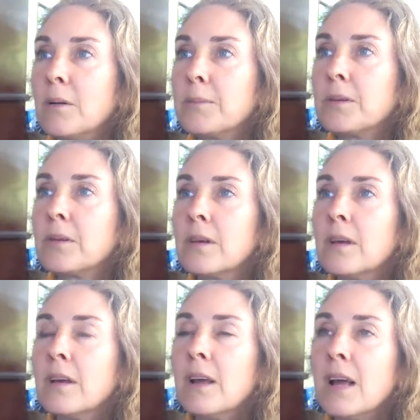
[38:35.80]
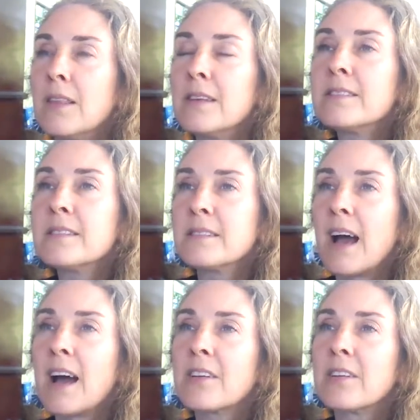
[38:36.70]
Oops. This is
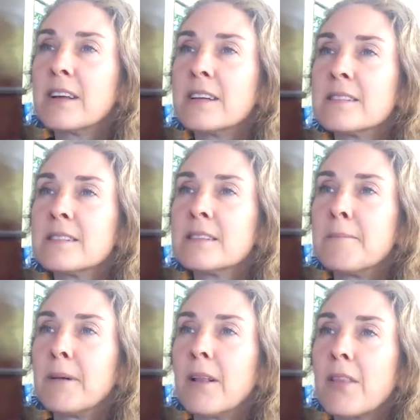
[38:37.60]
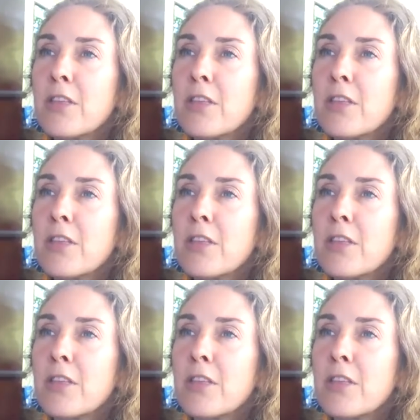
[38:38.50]
actually a symbol.